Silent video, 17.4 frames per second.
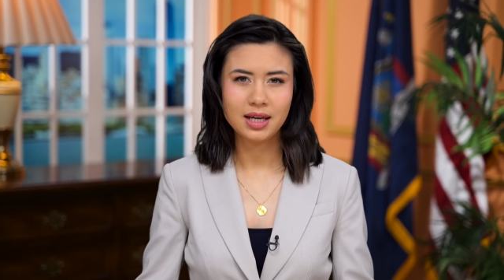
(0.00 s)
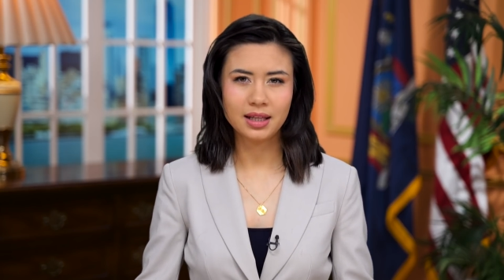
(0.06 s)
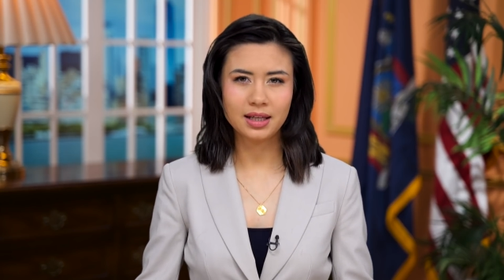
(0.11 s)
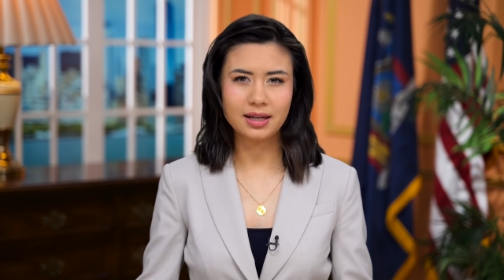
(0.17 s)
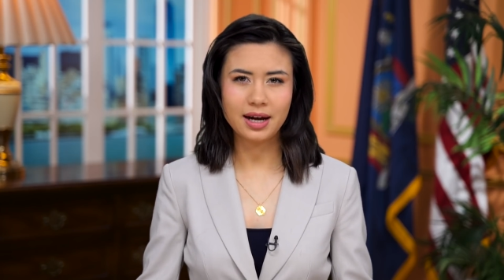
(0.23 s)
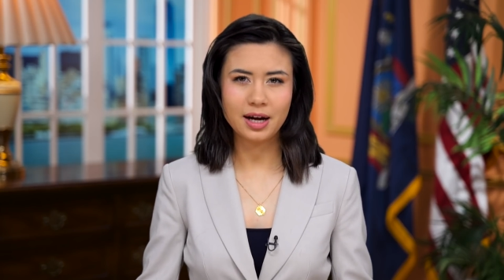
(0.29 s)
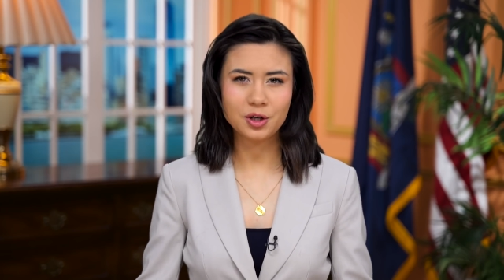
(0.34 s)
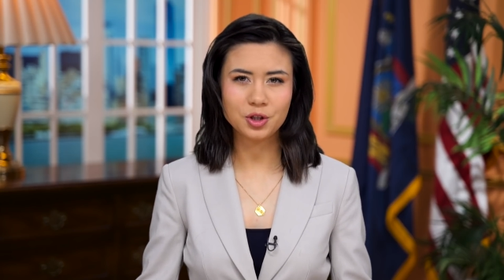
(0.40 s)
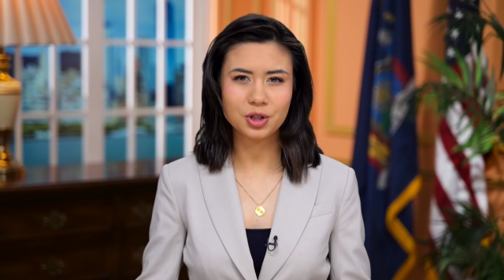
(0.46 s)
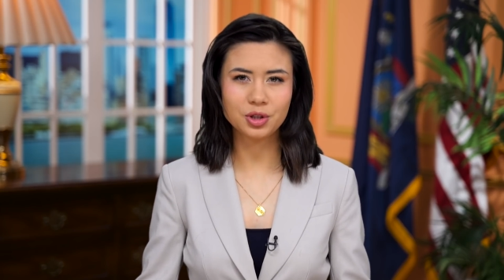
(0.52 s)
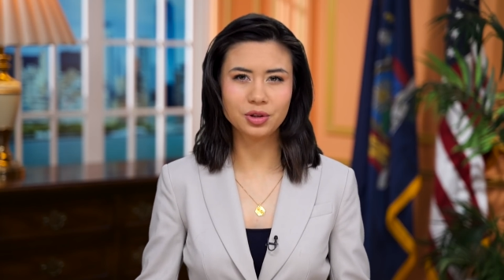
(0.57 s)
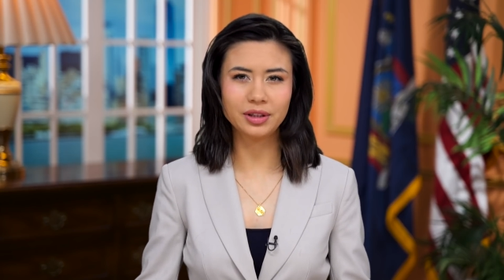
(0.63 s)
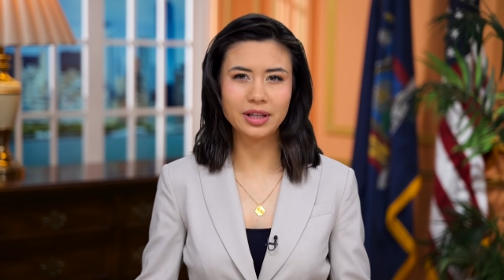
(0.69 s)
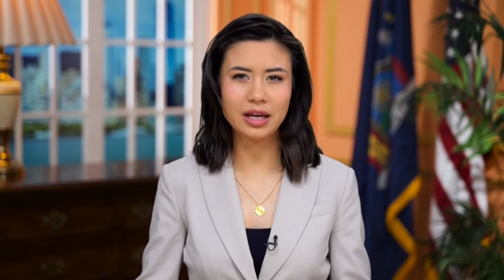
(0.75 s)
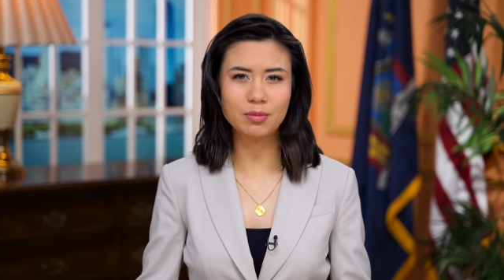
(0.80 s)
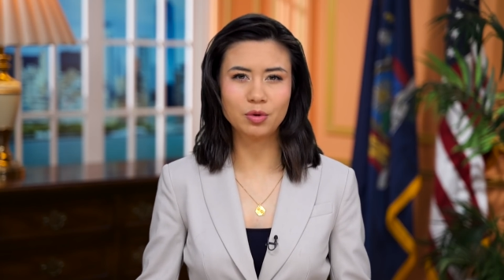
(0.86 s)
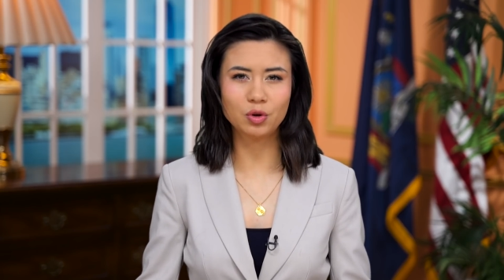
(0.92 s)
The
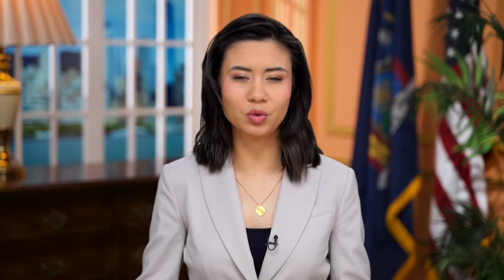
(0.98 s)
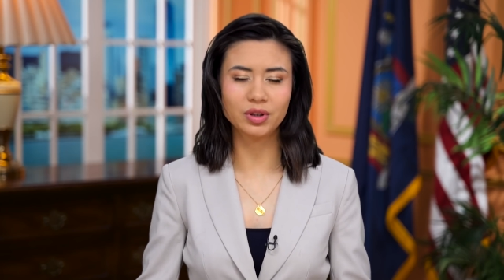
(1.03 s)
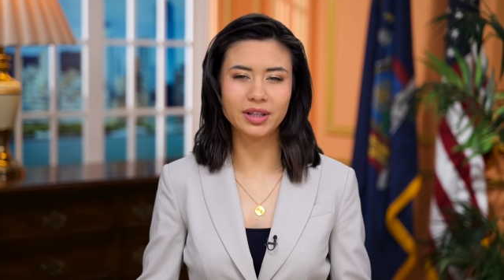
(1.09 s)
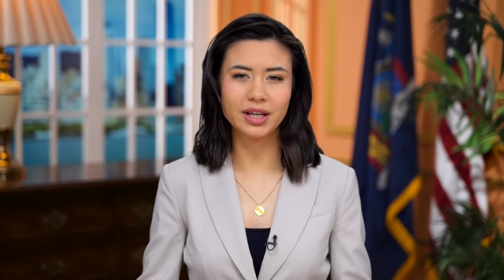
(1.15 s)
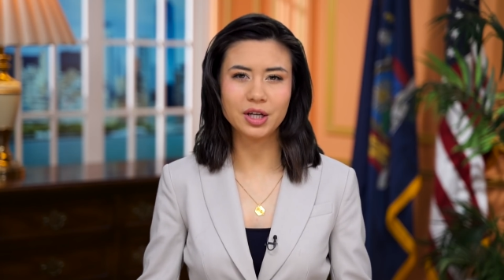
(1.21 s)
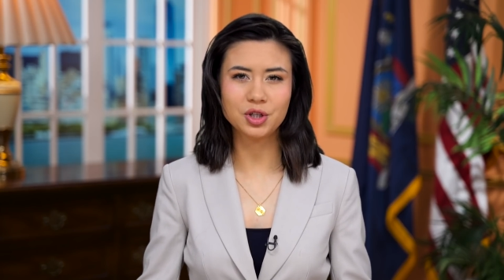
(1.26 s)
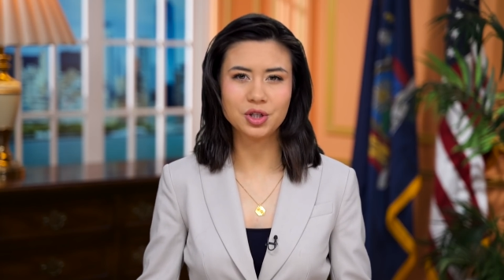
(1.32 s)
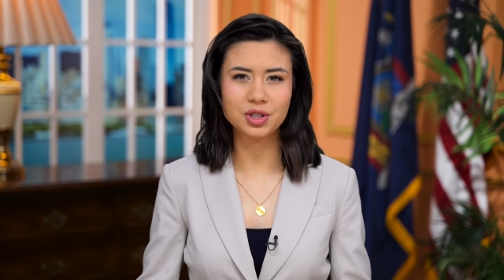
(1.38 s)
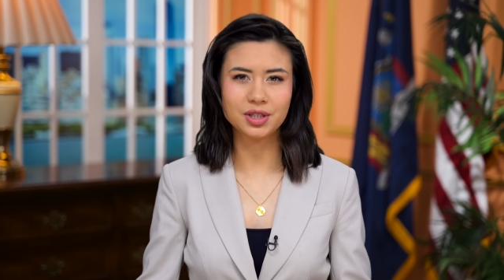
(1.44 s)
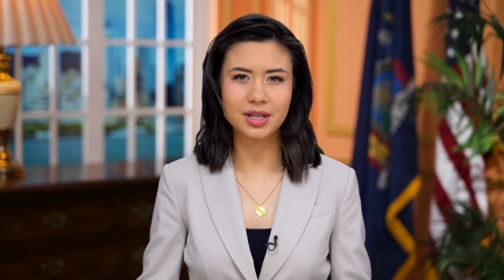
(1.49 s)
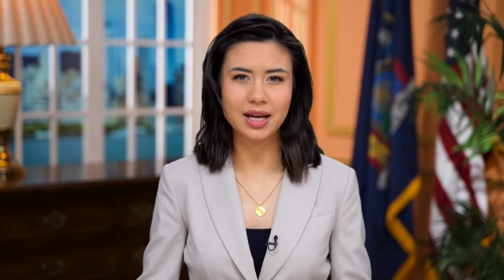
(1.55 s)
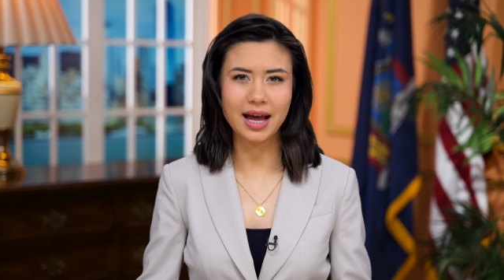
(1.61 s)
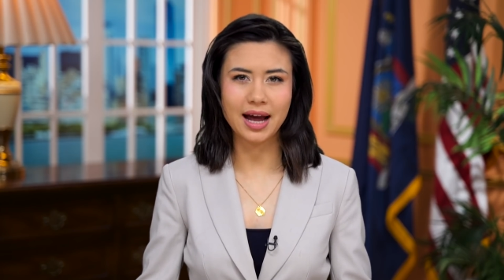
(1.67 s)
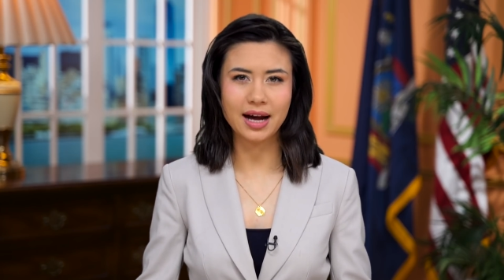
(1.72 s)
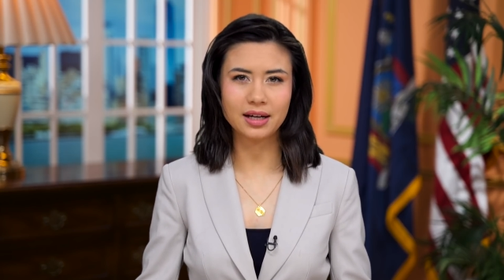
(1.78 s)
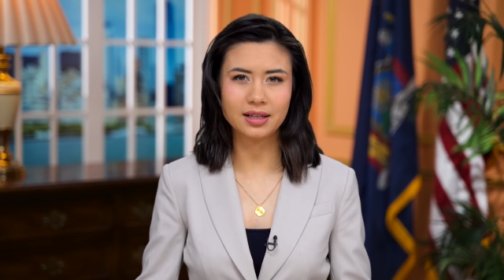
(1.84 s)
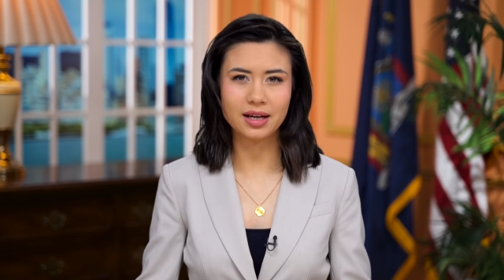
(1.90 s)
National Labor Relations
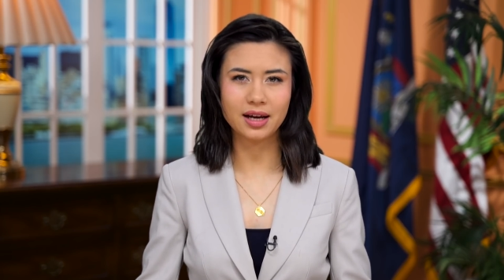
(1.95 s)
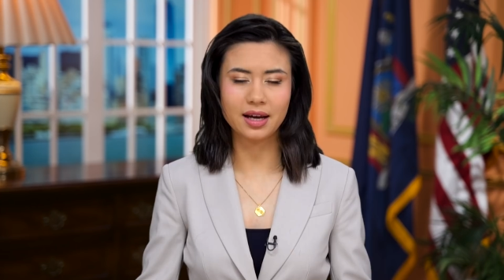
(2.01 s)
Act,